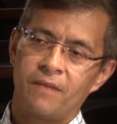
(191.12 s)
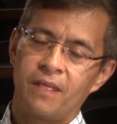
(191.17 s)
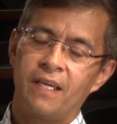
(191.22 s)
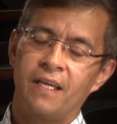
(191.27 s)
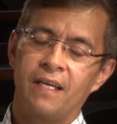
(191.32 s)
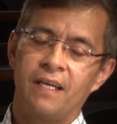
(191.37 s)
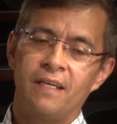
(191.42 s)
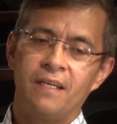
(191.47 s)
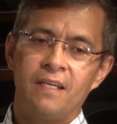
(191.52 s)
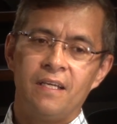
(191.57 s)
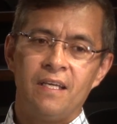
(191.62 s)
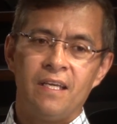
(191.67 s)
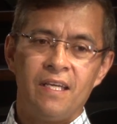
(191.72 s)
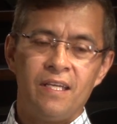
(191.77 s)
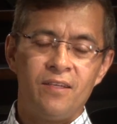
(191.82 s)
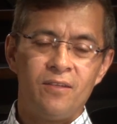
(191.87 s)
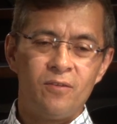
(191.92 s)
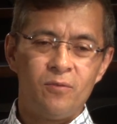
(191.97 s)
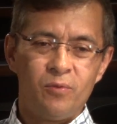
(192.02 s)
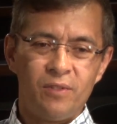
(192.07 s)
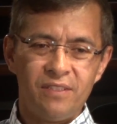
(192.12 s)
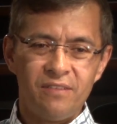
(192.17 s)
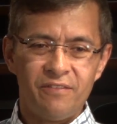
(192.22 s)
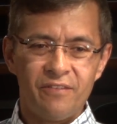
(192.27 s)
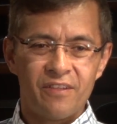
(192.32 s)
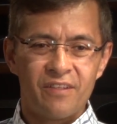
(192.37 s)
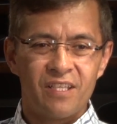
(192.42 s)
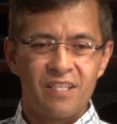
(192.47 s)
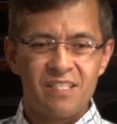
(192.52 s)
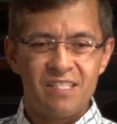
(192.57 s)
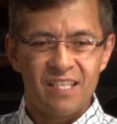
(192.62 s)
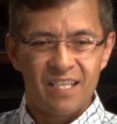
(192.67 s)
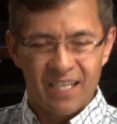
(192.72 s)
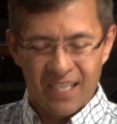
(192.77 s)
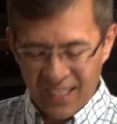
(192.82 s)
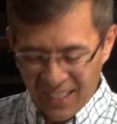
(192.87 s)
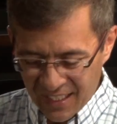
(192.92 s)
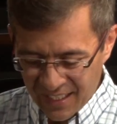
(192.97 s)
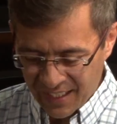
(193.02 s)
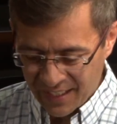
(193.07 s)
Yeah, one of the things that
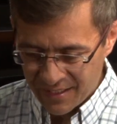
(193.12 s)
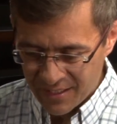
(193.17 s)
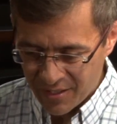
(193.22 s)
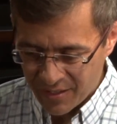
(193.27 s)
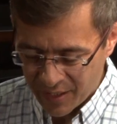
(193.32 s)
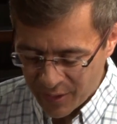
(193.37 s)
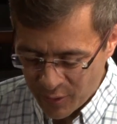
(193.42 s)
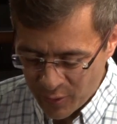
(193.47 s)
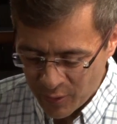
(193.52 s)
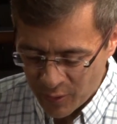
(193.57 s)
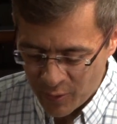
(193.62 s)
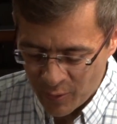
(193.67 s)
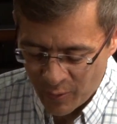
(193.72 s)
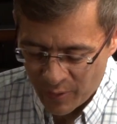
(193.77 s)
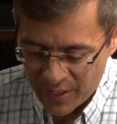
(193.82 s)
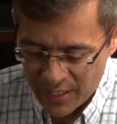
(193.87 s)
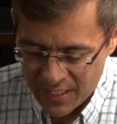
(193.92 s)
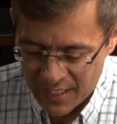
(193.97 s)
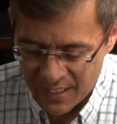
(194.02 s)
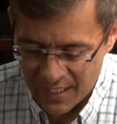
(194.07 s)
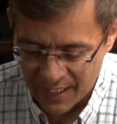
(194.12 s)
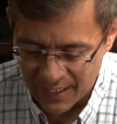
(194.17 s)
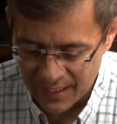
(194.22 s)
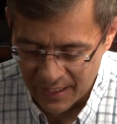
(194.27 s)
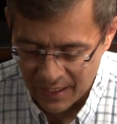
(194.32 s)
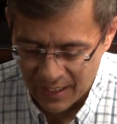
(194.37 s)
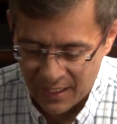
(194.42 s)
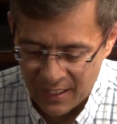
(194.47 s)
I try to do is that